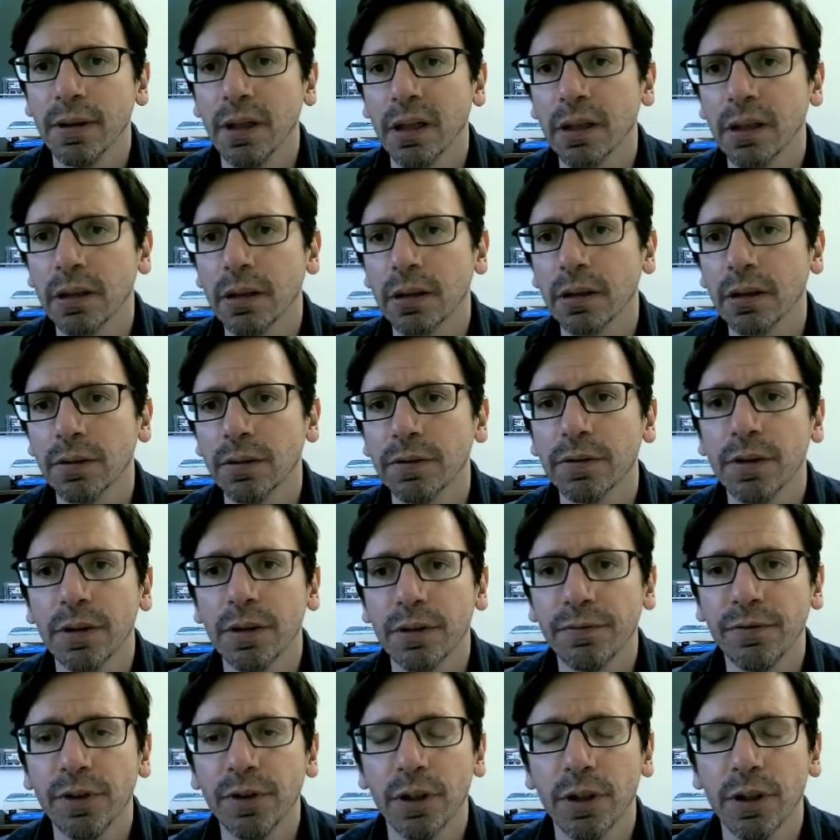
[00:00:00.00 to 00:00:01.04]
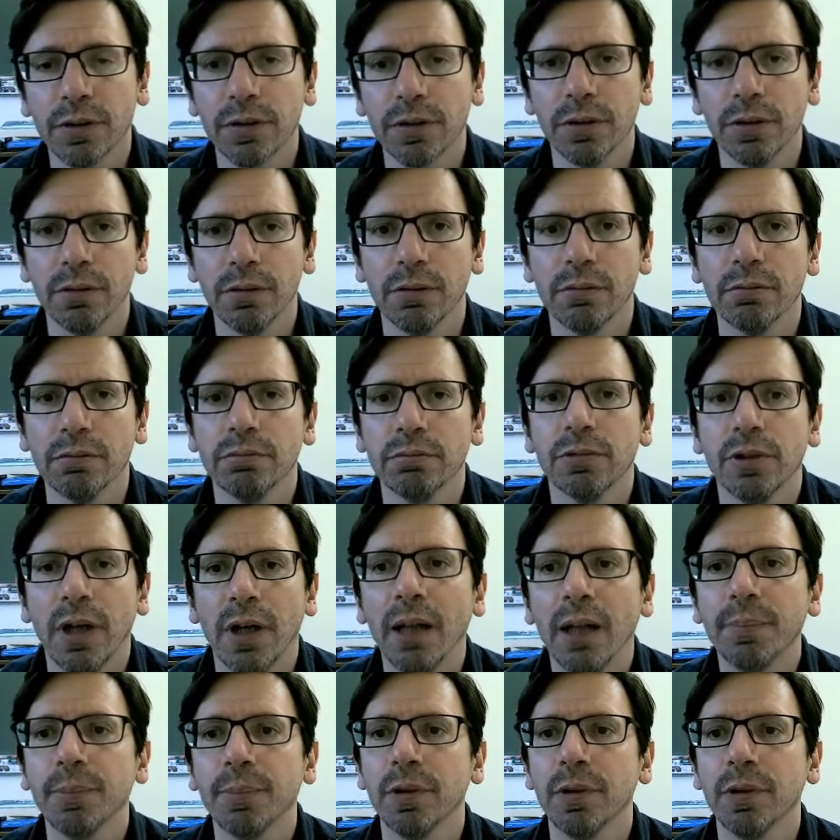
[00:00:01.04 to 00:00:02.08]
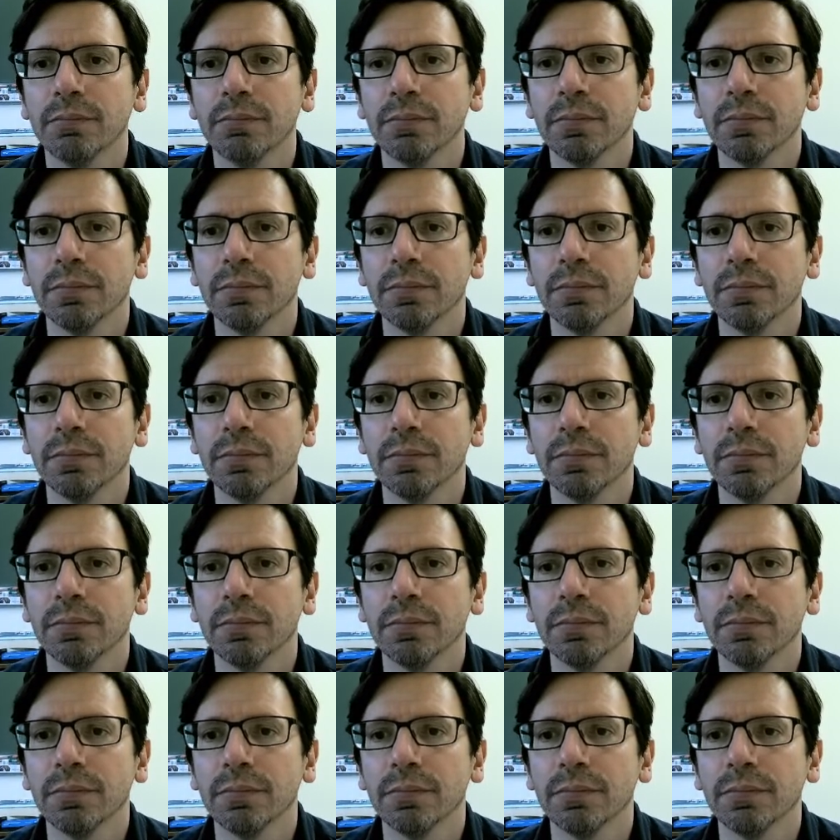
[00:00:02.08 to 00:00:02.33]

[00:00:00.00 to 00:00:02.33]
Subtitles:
this video to help you